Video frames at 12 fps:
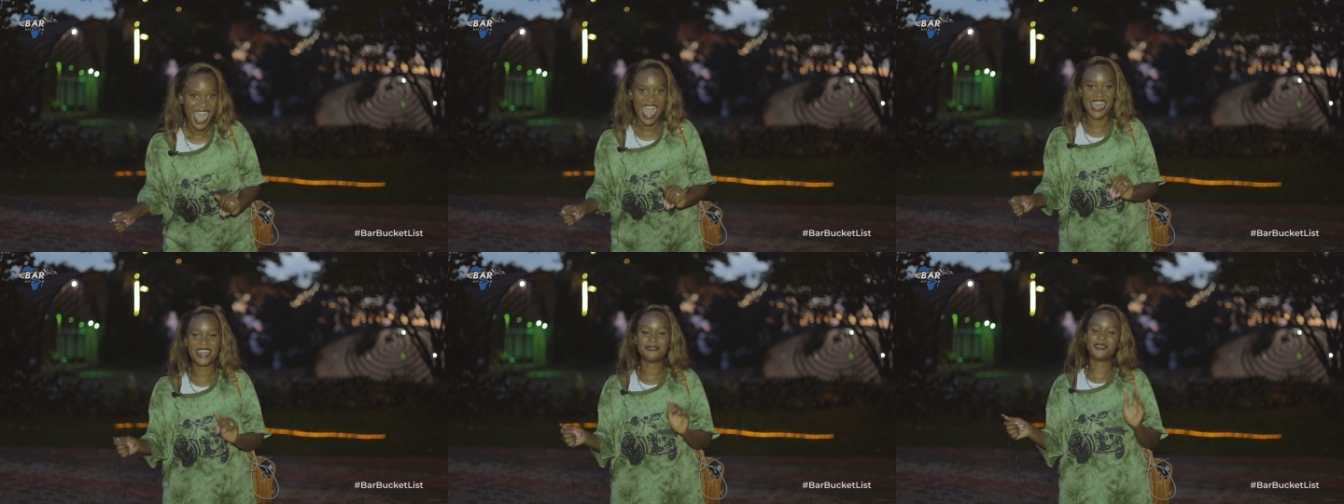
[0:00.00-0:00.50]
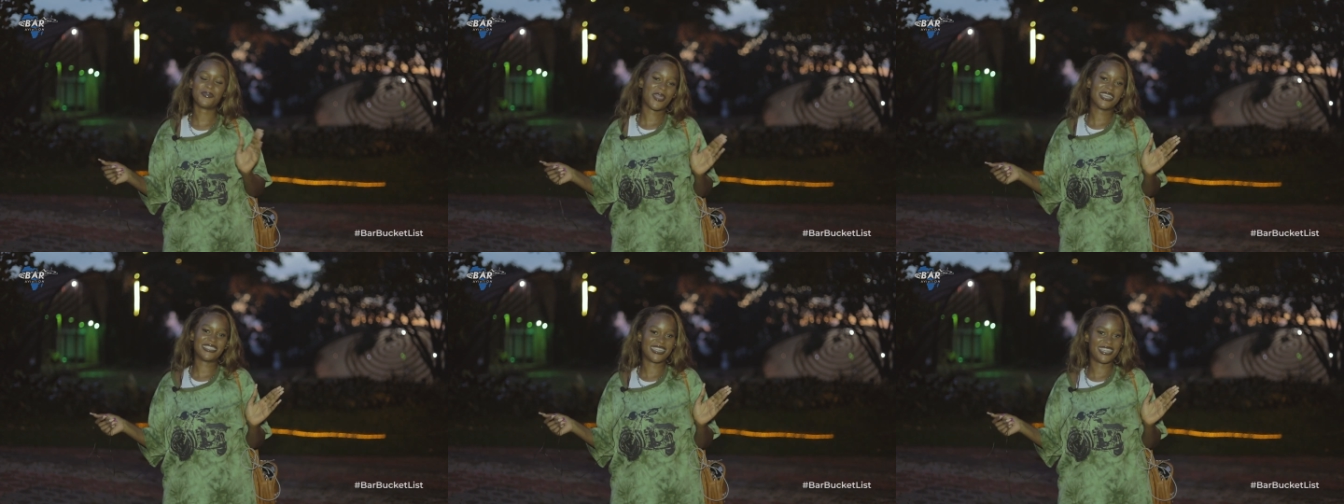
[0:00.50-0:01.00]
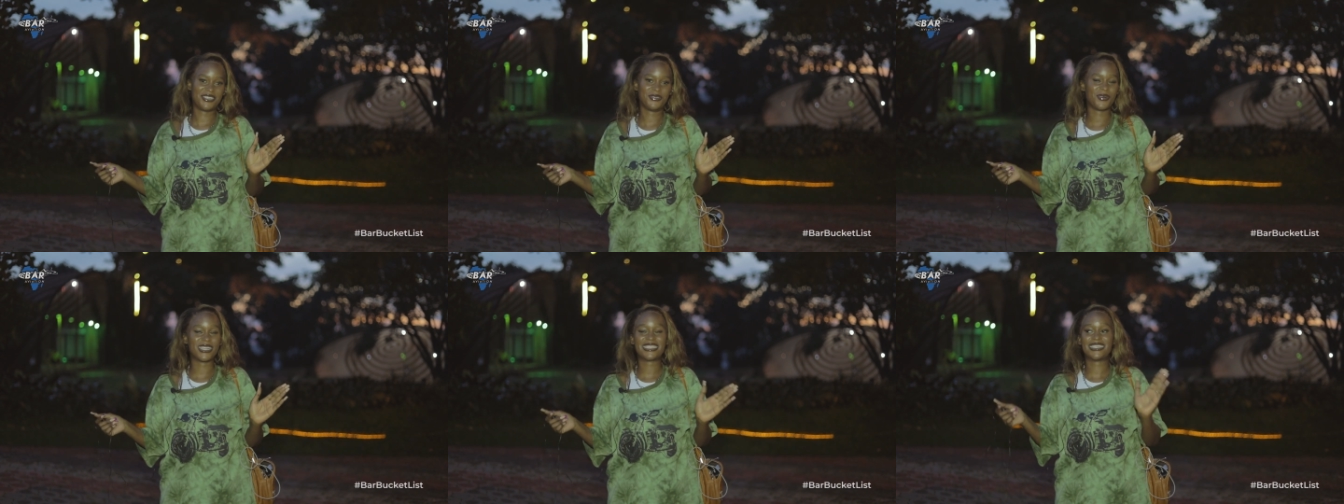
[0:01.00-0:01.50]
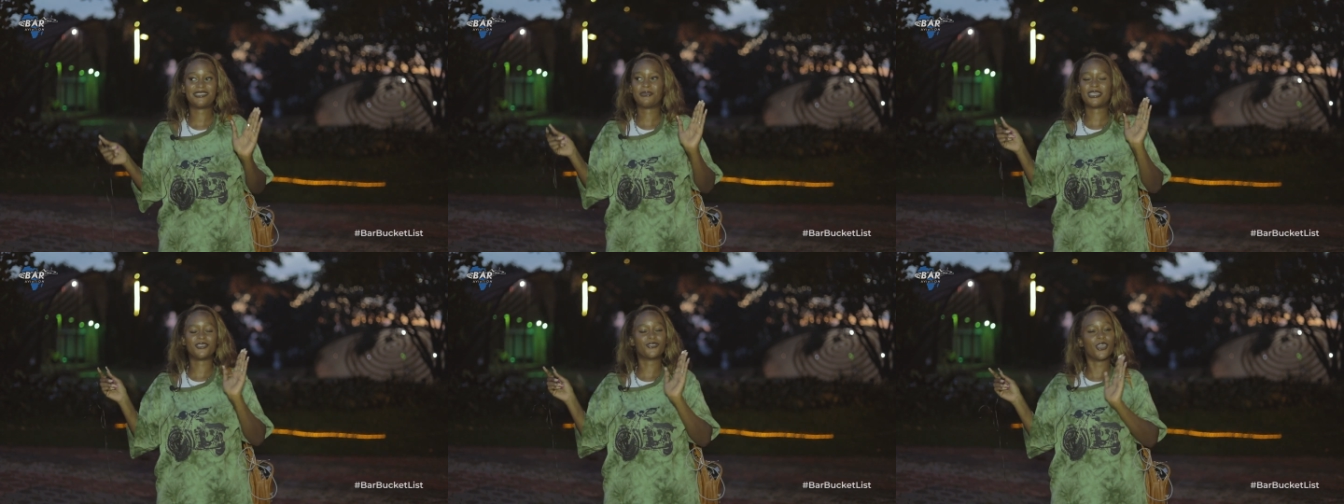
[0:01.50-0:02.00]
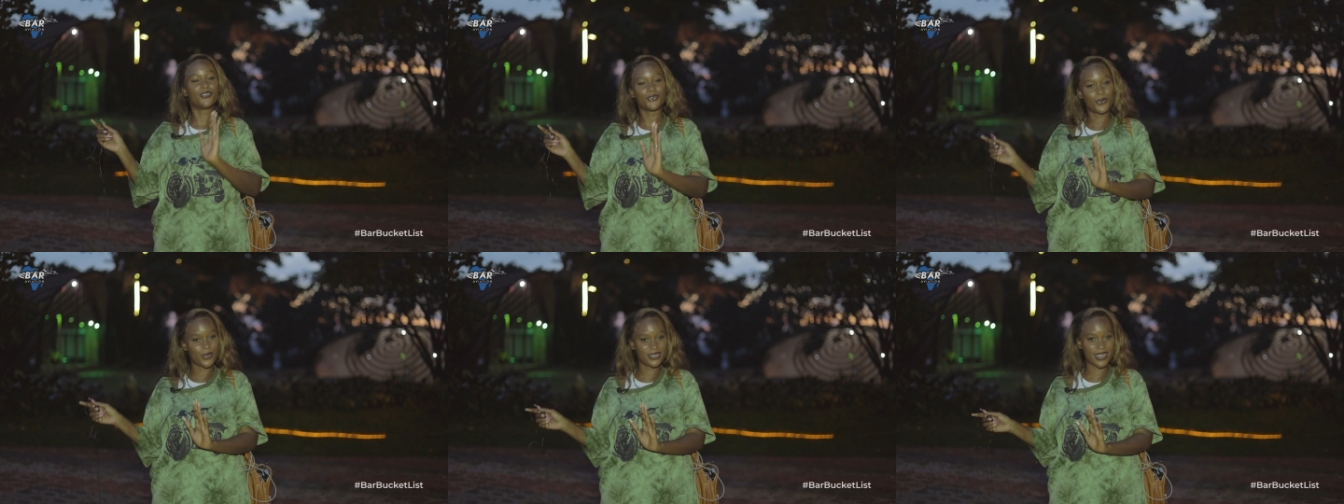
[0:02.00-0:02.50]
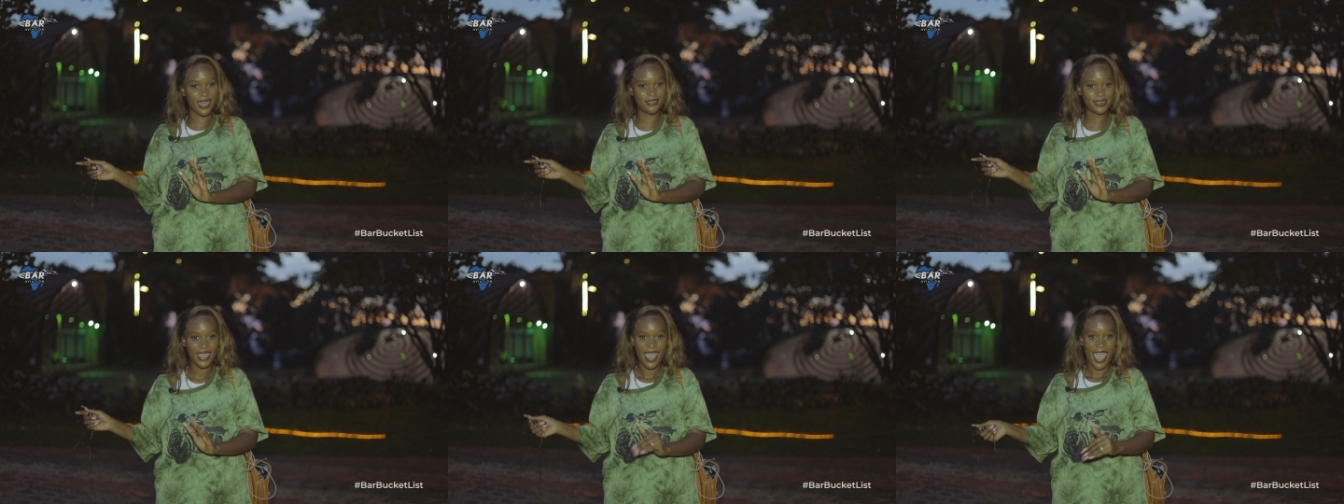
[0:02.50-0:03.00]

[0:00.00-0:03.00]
and I'm super excited to watch that what is going to go down.